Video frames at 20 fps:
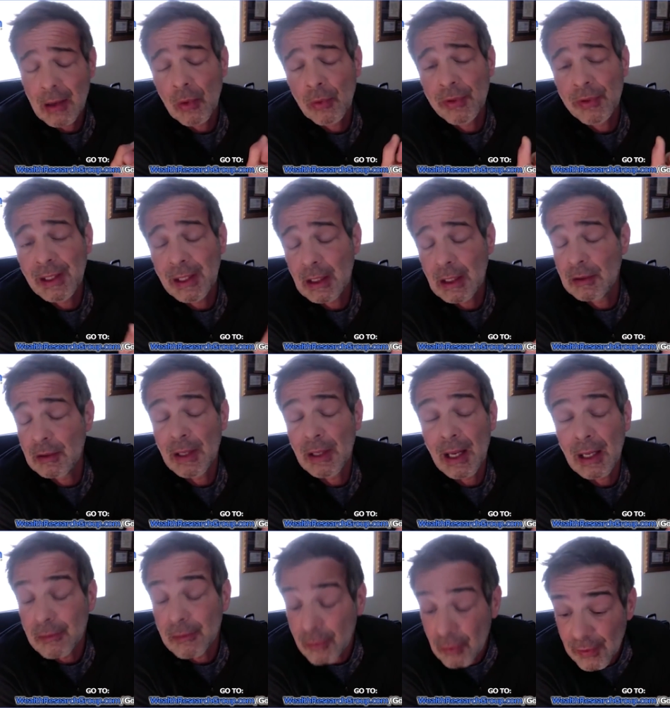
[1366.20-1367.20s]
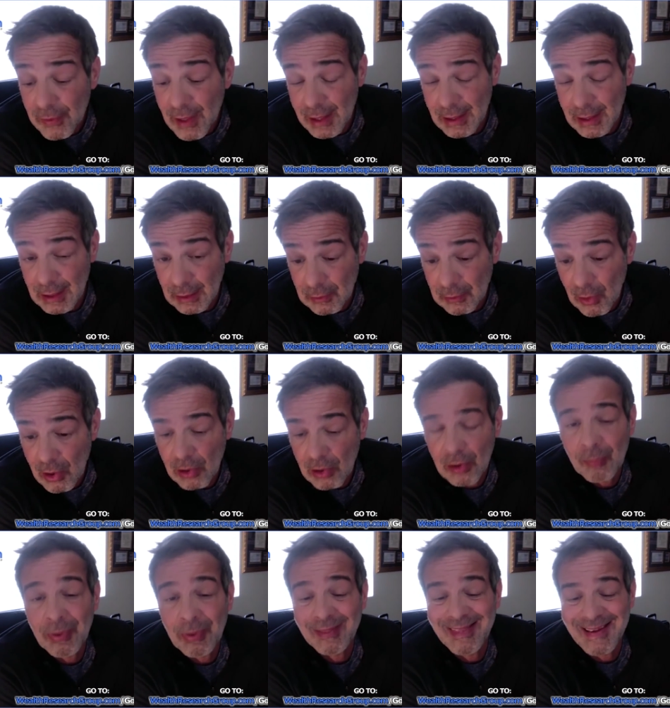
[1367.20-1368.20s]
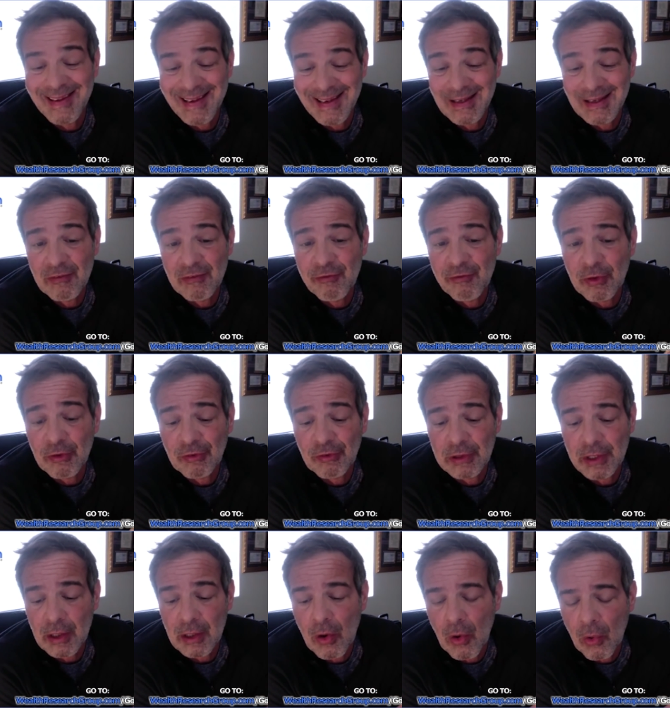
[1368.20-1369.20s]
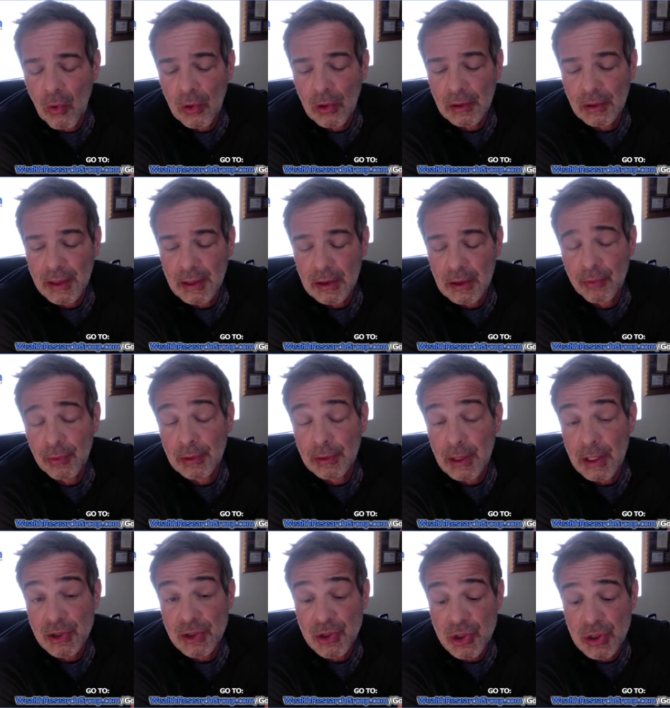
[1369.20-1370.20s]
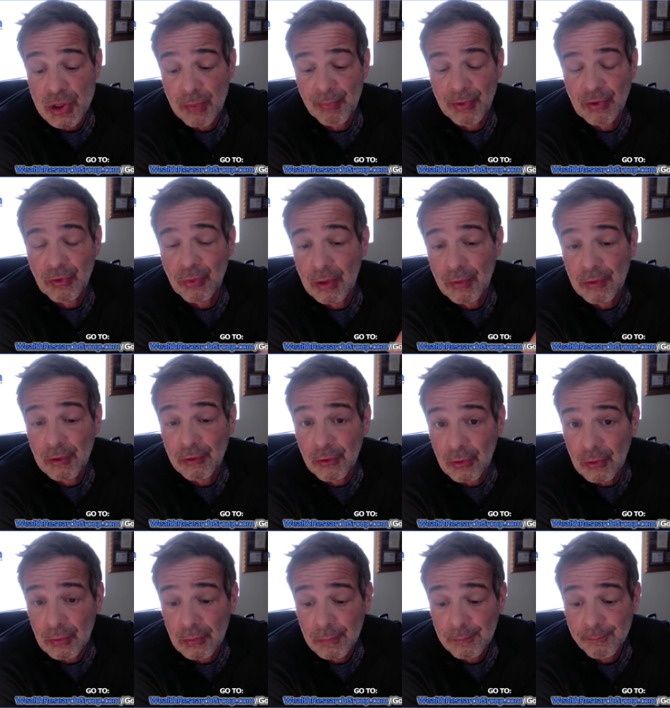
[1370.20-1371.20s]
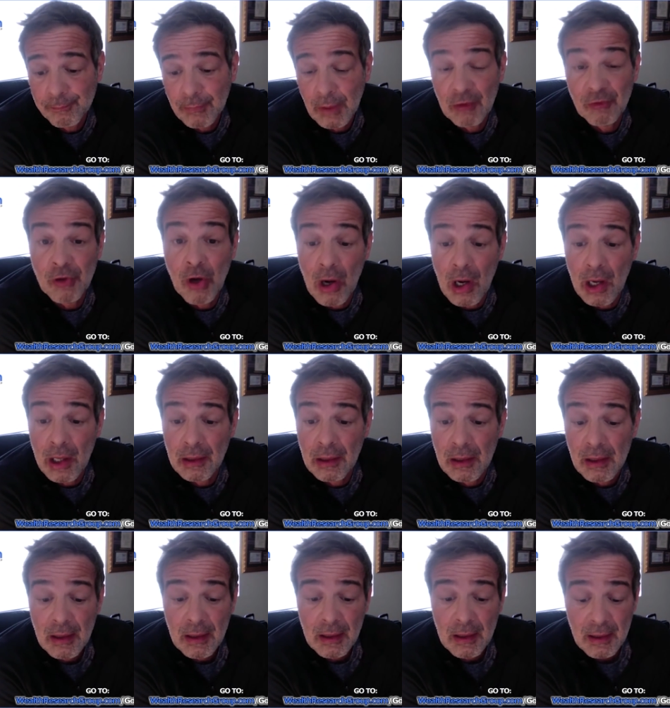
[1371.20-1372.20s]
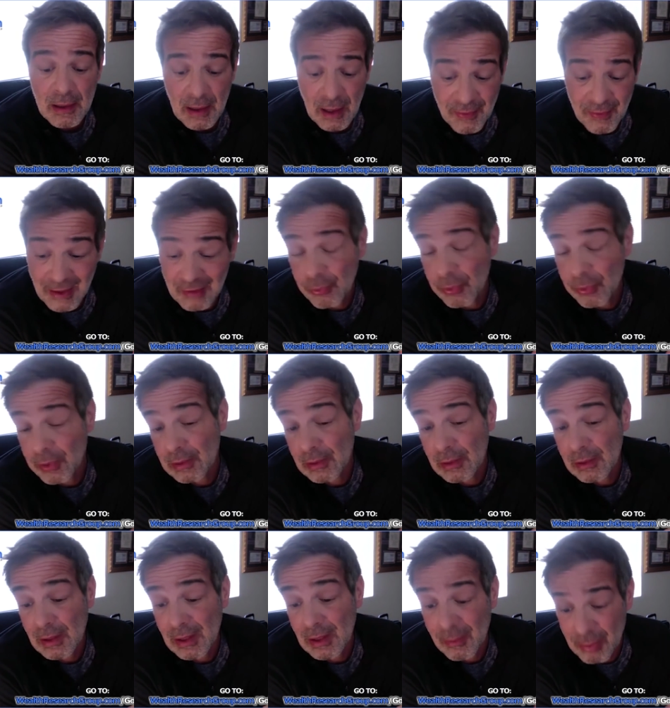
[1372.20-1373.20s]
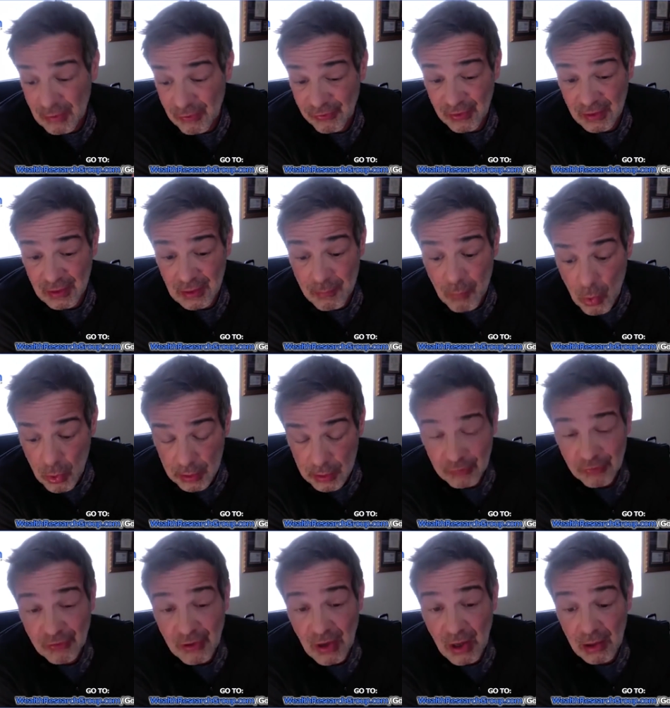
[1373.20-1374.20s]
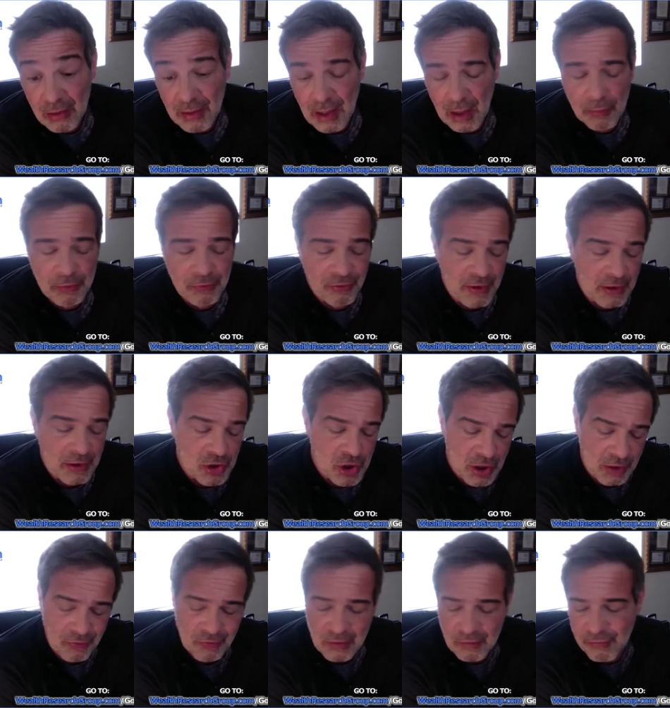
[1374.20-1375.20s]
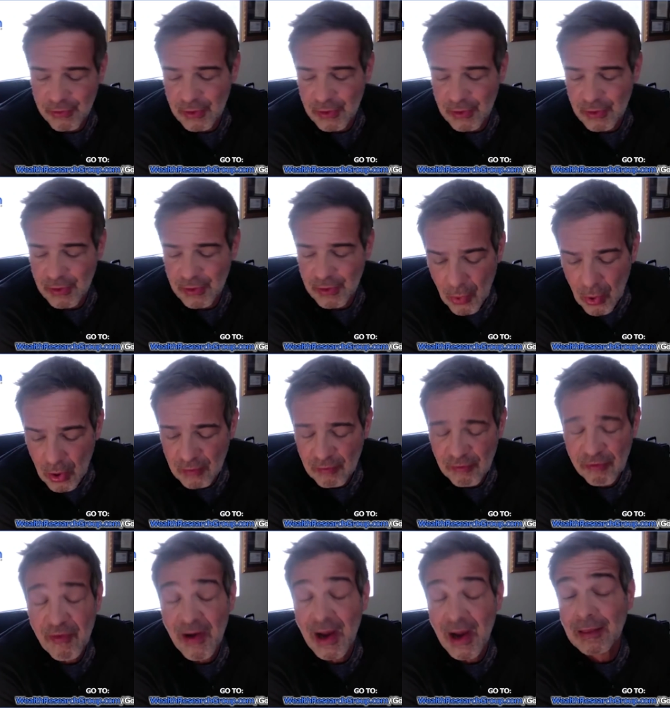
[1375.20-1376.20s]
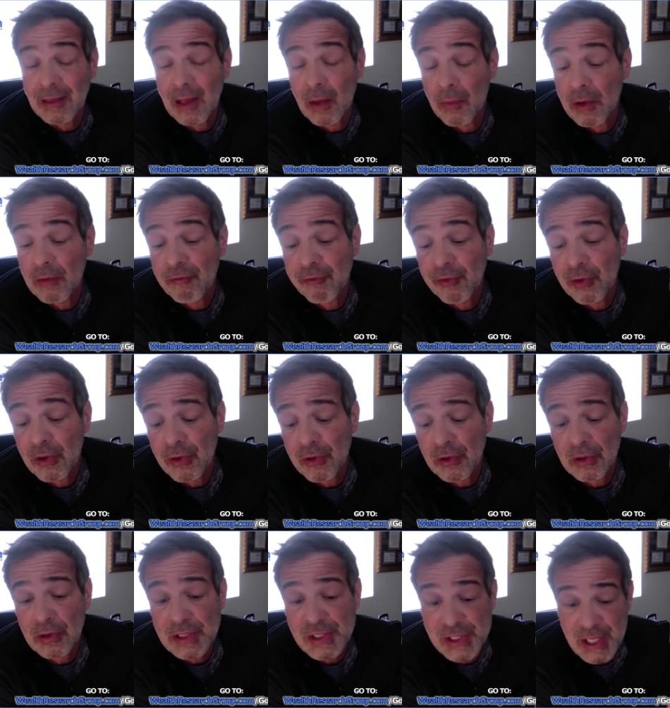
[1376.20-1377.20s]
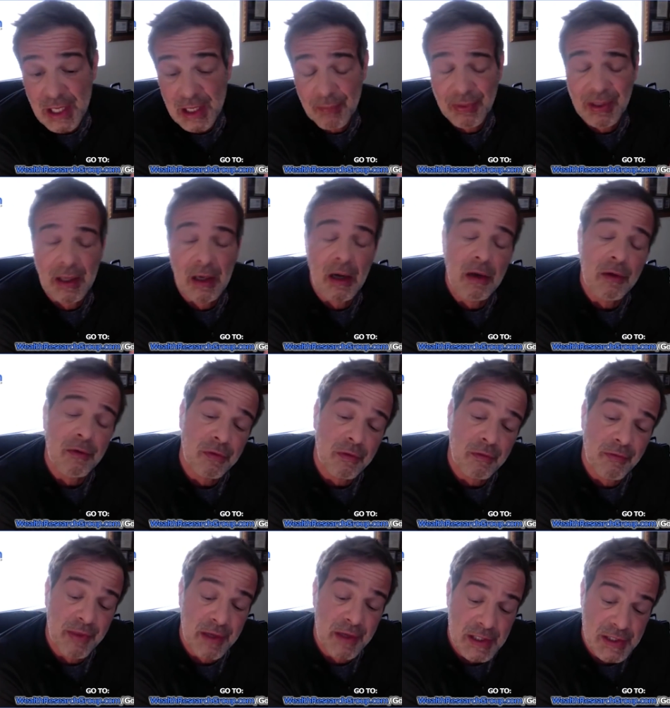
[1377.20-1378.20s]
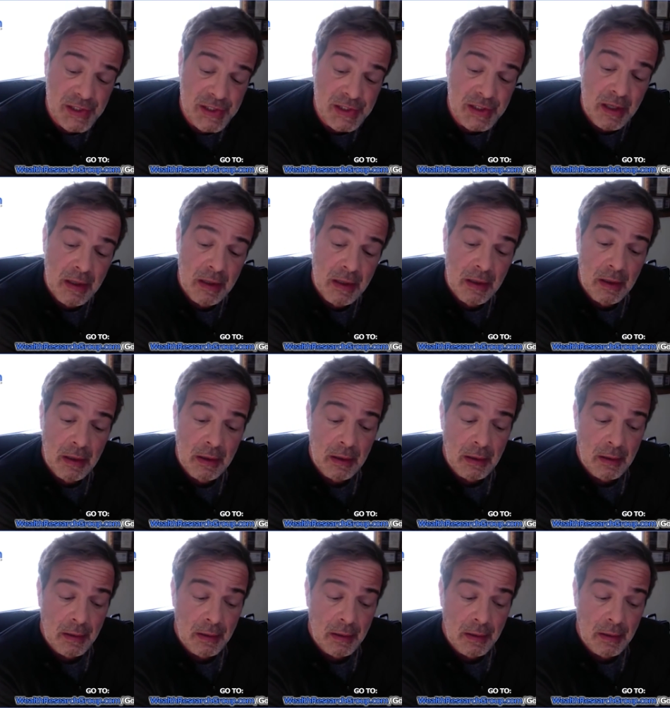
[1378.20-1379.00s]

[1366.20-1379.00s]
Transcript: not only can you not do that any longer, but the inversely correlated relationship between the two is gone. And that's what Ibbotson and Morningstar, that was the gist of their report. In fact, they went further to say because of this